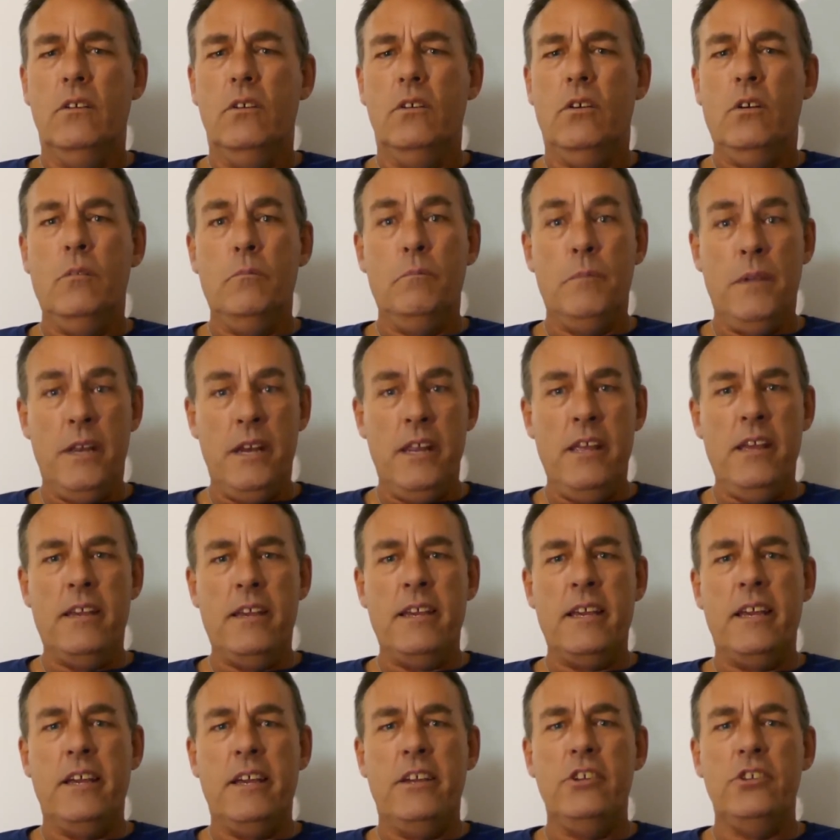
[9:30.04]
On many
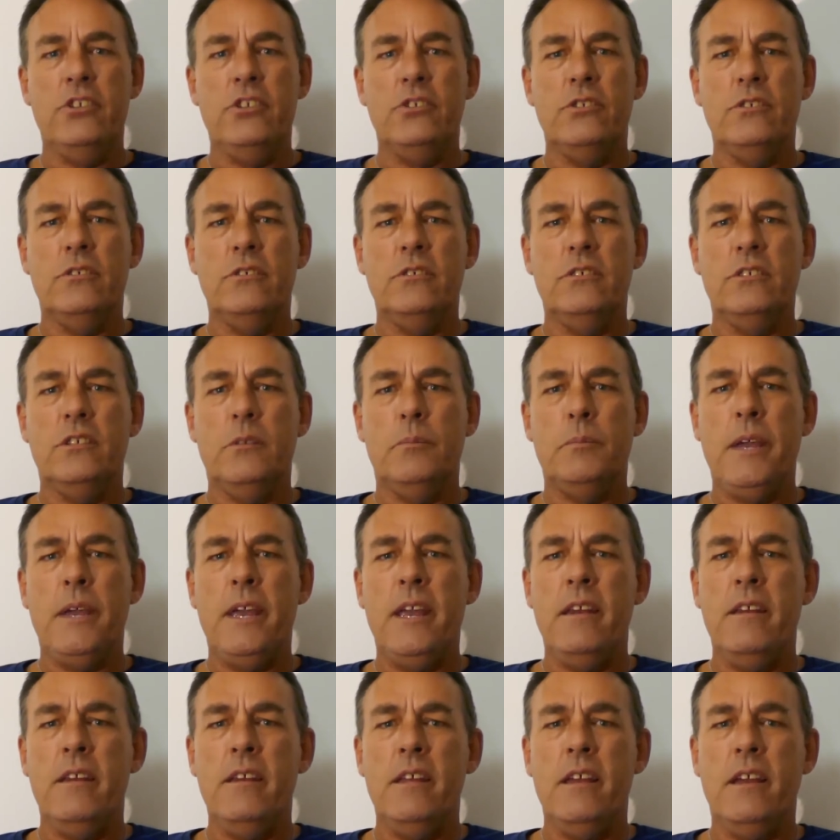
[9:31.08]
occasions, the
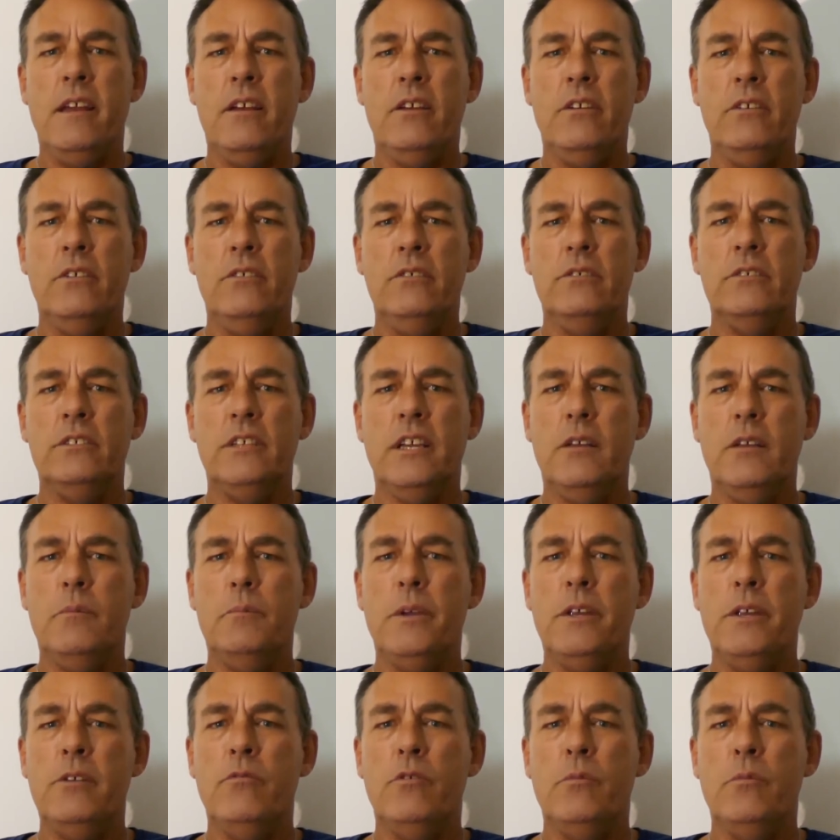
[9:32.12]
pantyhose had
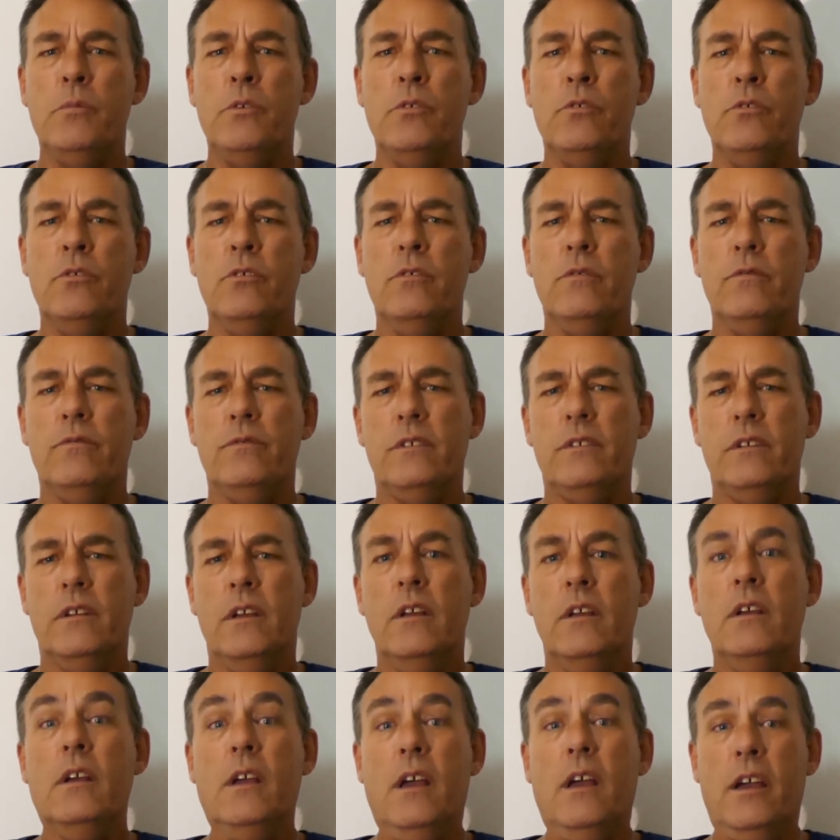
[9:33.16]
been removed
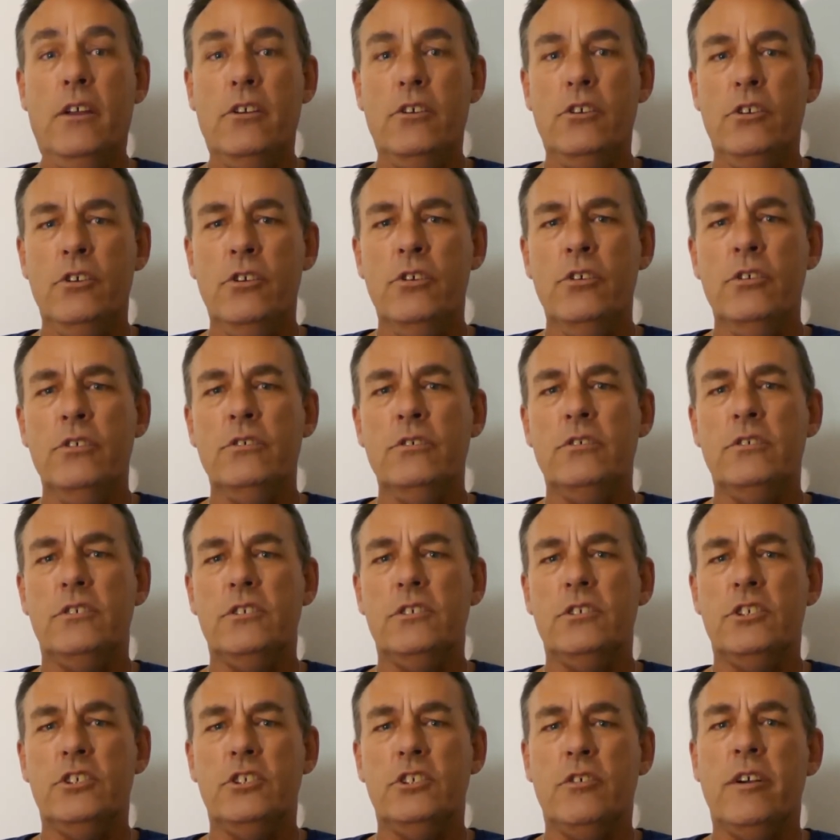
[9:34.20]
and used to
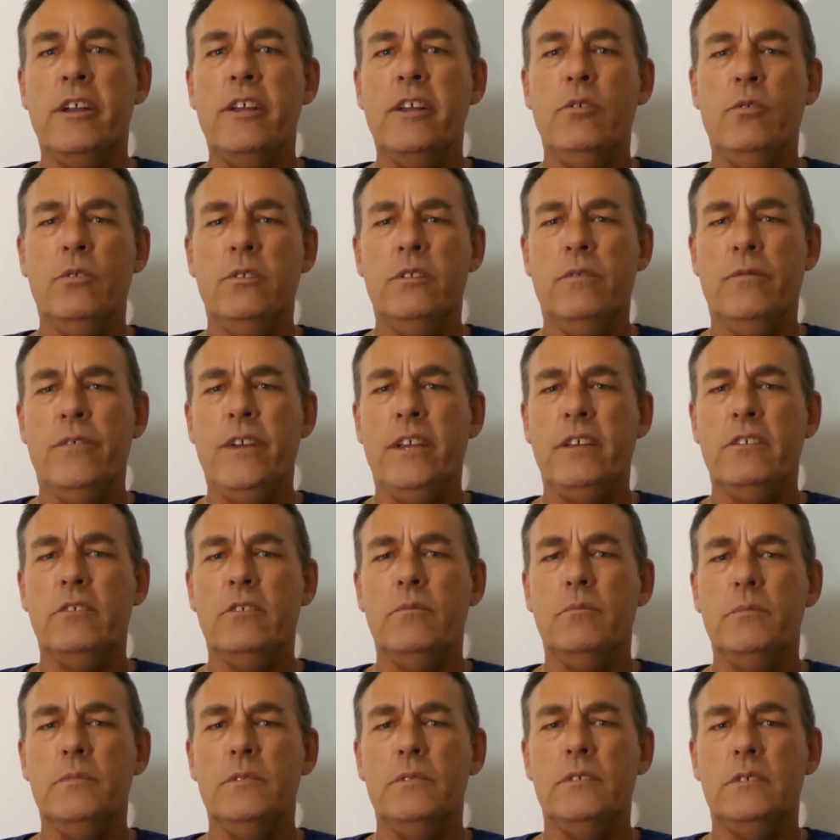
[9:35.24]
strangle the
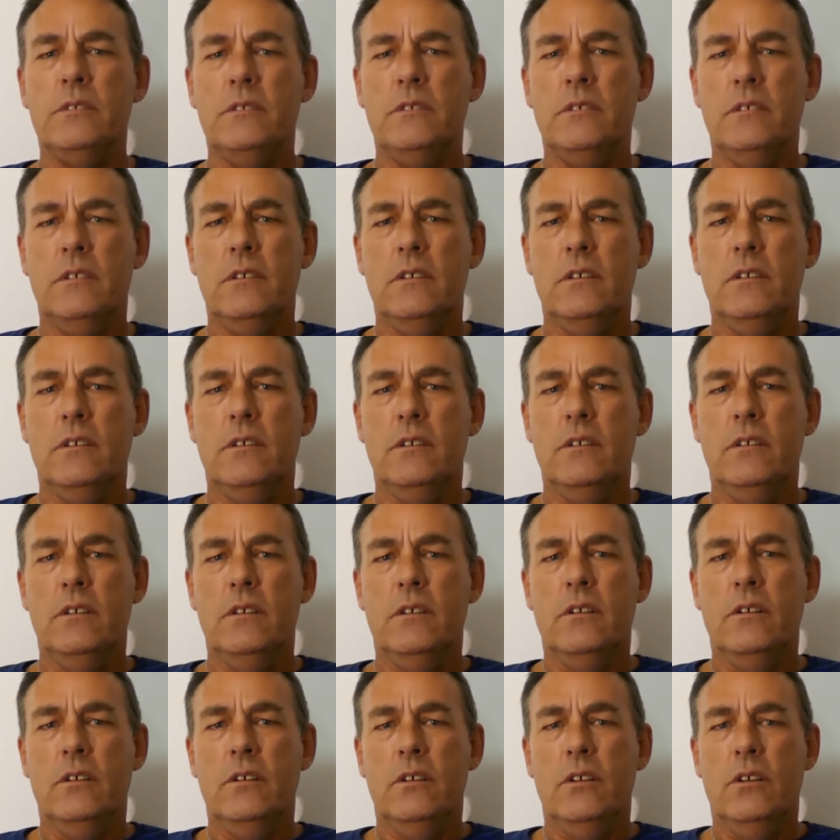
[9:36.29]
victims.
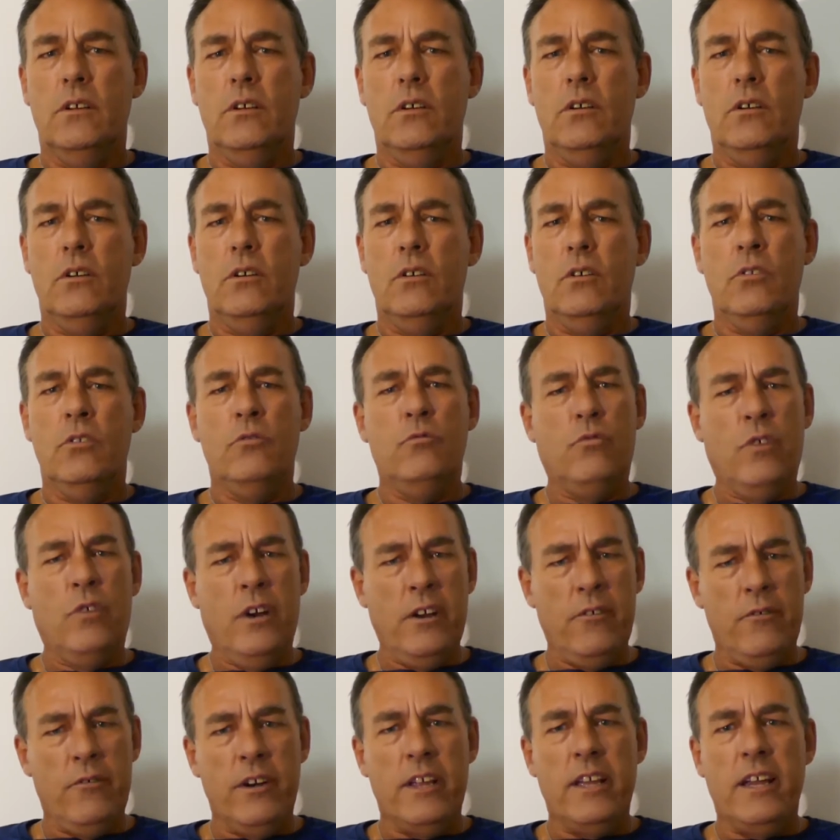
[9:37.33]
On
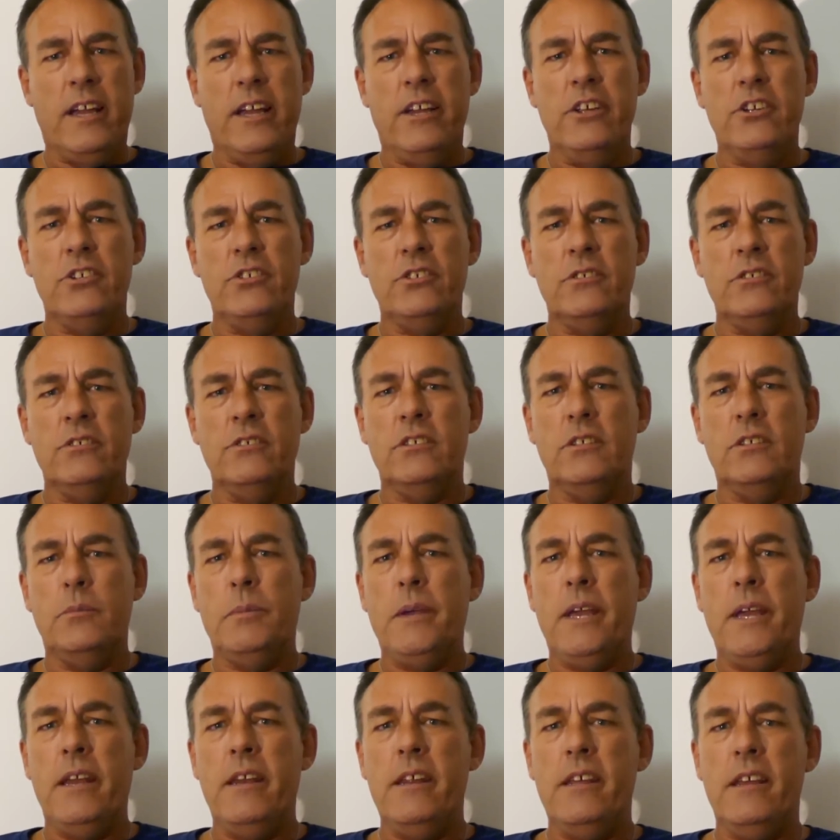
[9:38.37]
rare occasions, the
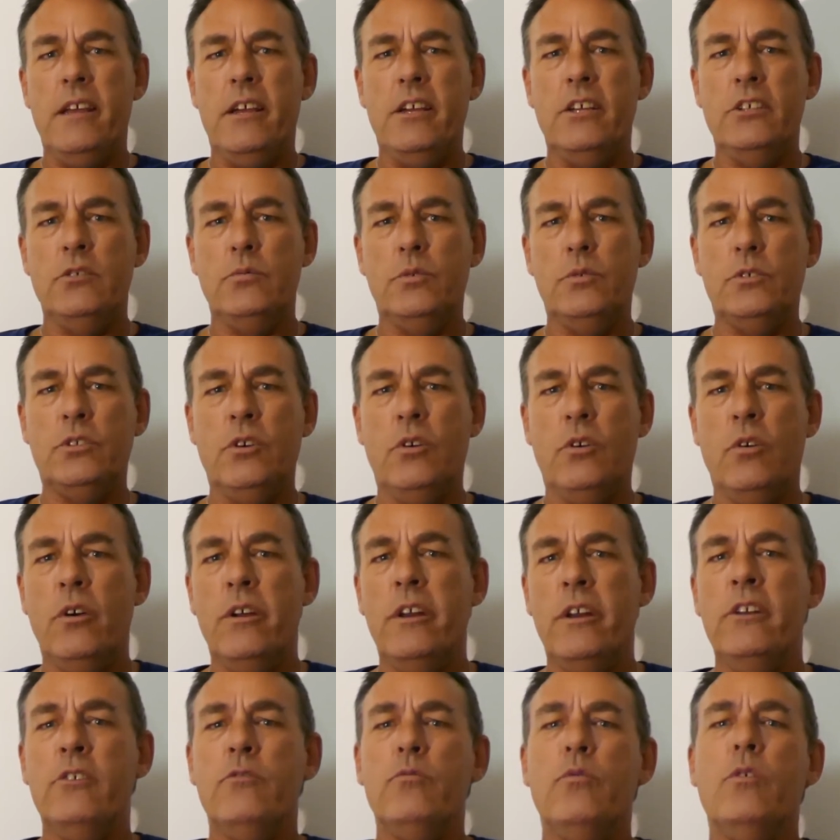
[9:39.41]
pantyhose were
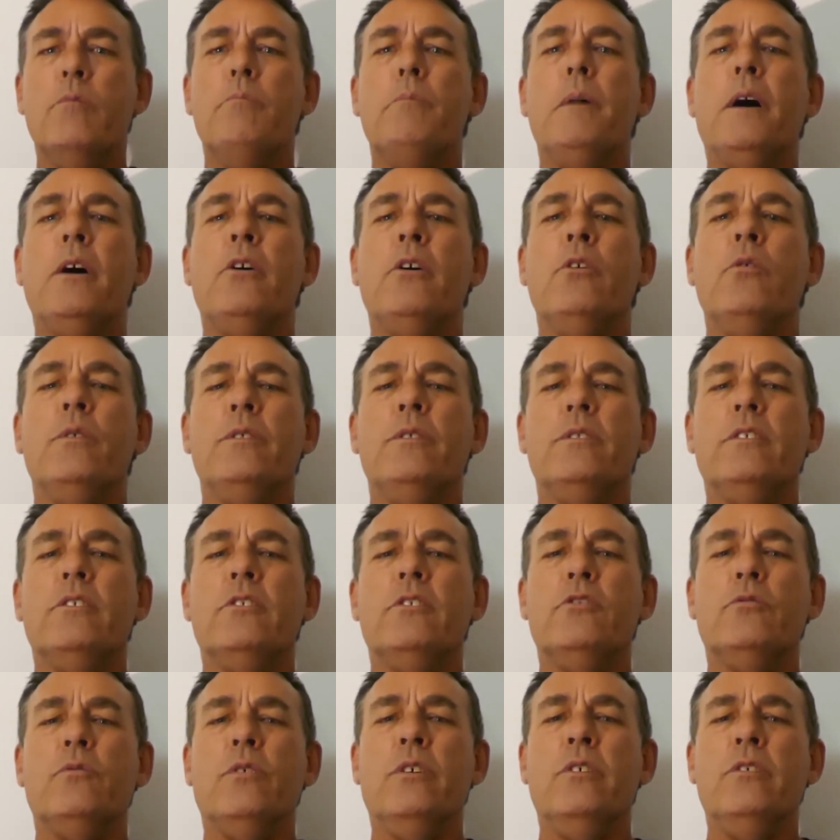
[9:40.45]
tied into a bow at the
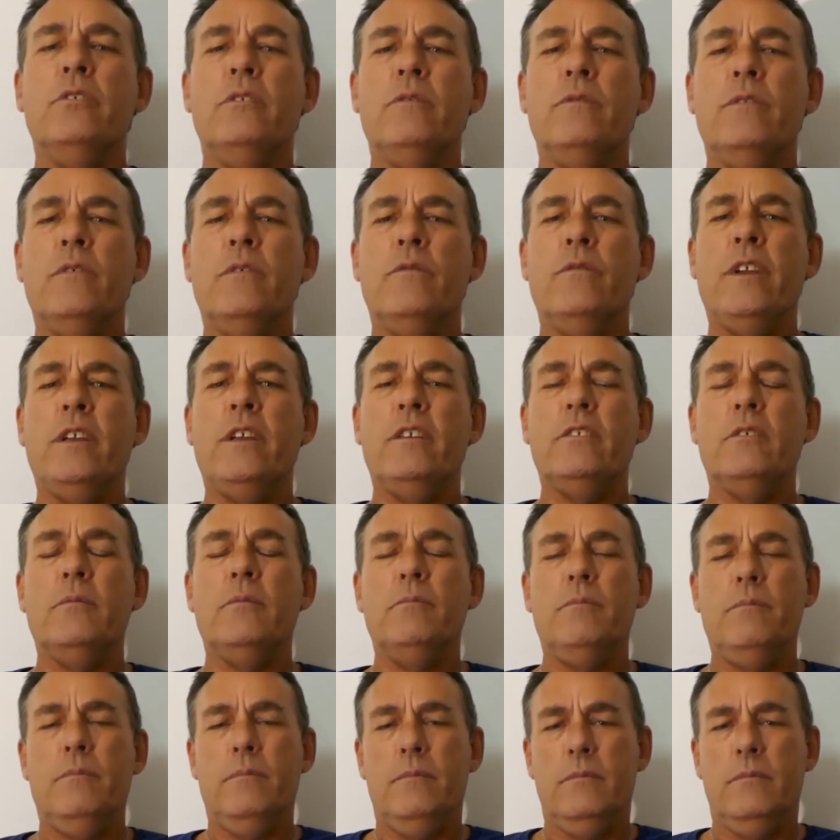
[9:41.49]
throat of the victim,